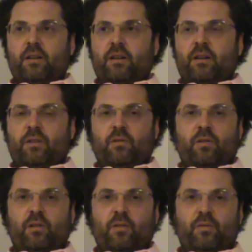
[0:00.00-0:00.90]

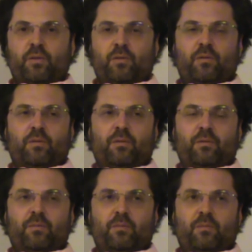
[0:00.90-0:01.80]
All of you,
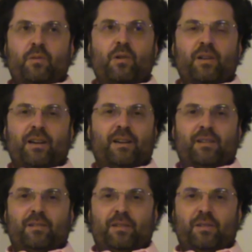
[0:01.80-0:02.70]
more
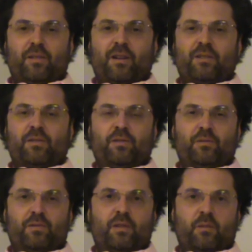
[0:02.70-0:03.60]
likely than not,
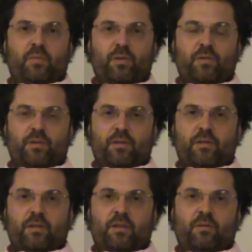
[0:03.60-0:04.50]
use
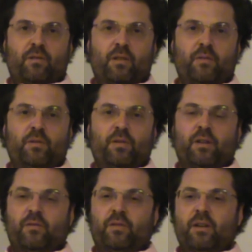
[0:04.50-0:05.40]
computers, and all of you
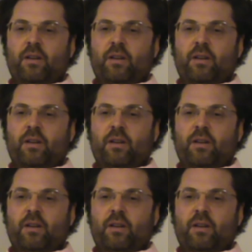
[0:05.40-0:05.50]
have